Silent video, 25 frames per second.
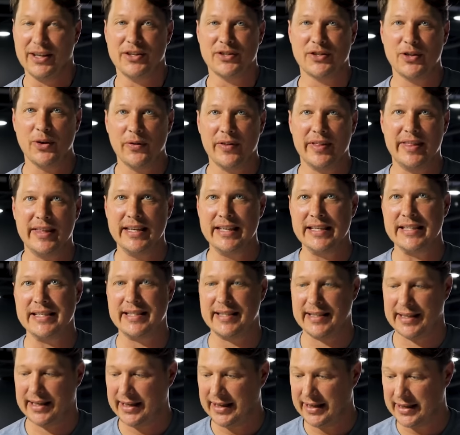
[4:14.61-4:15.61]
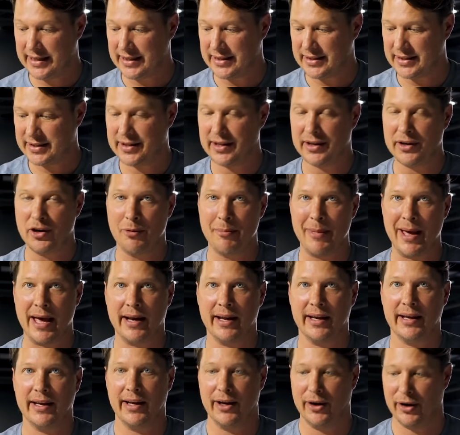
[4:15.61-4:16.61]
So this is the
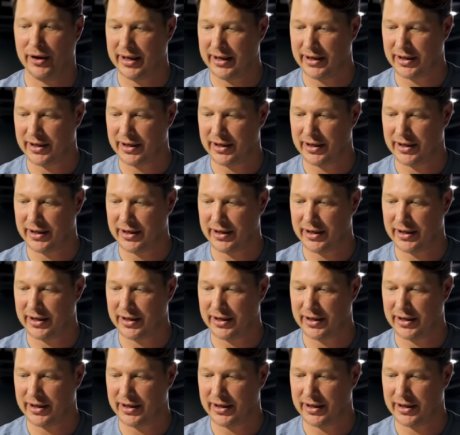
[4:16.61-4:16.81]
Nomadic air